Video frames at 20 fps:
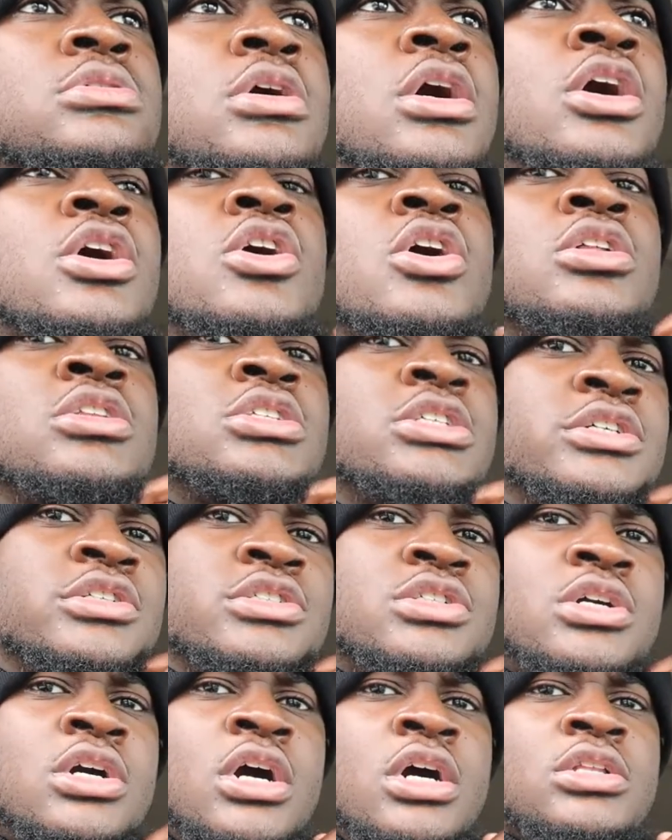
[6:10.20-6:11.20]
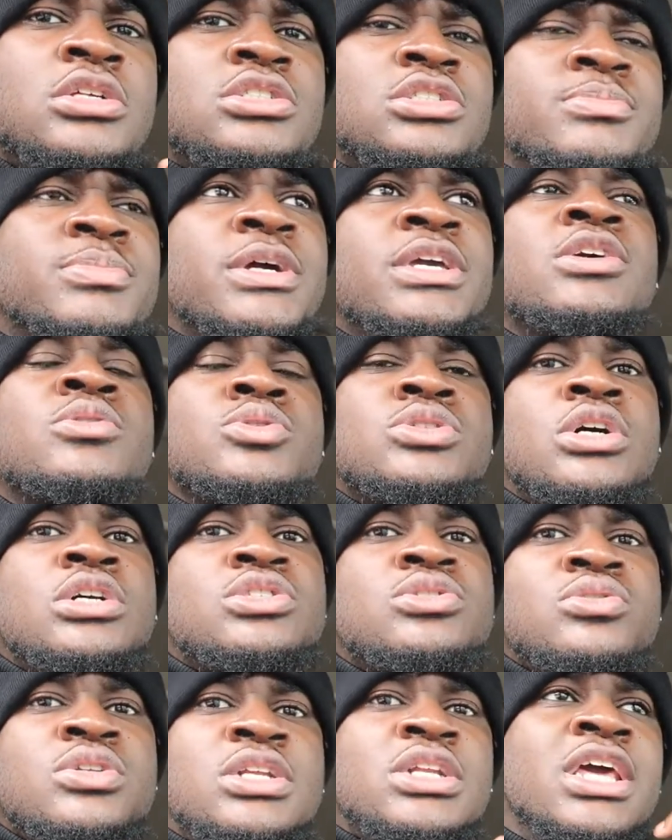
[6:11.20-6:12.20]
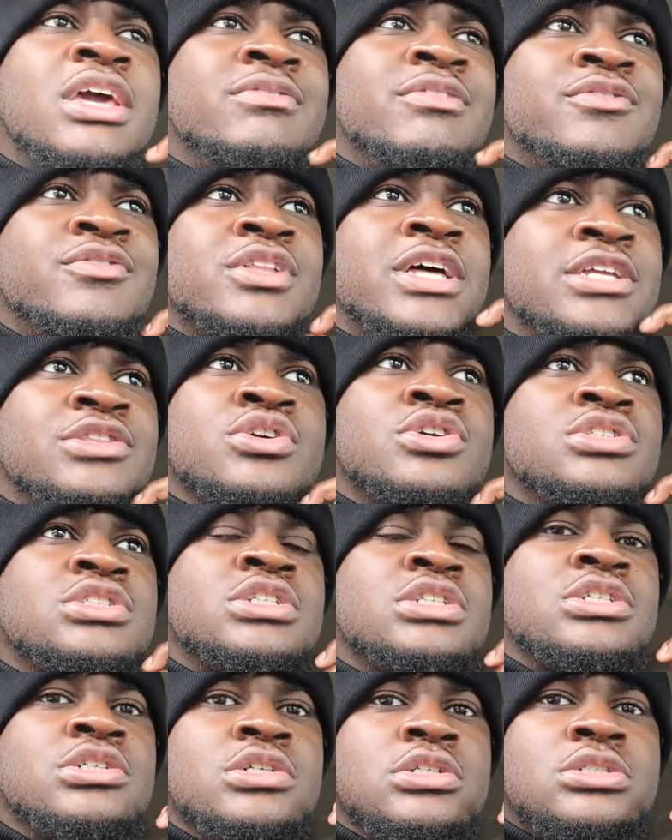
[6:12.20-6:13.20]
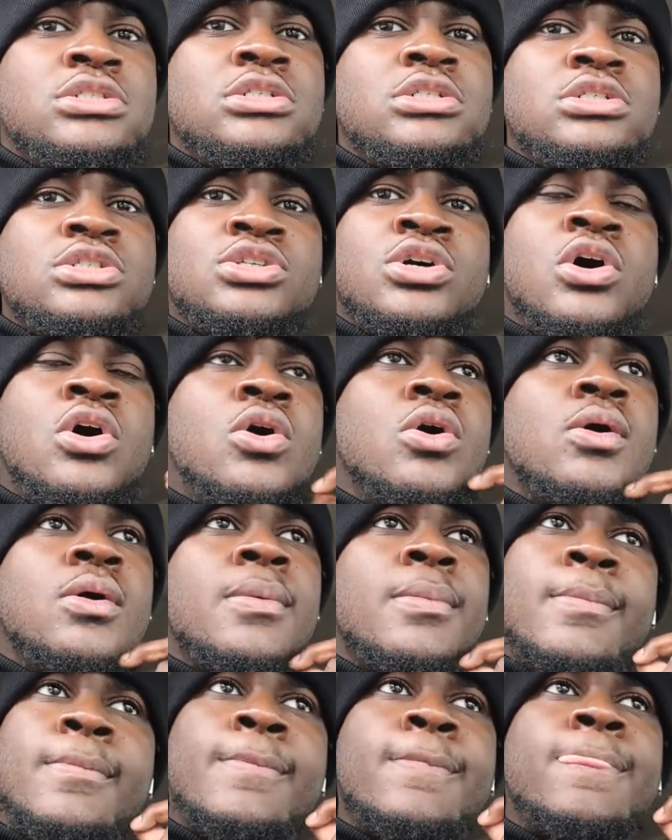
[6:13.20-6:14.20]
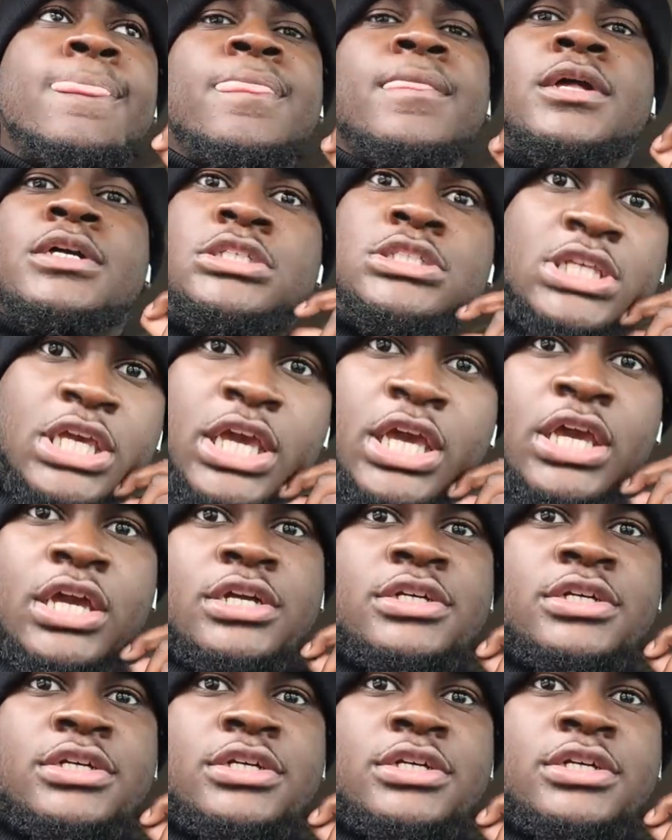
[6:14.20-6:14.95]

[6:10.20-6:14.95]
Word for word: a culinary college, but he was also in the Navy for like thirteen years. So, yeah.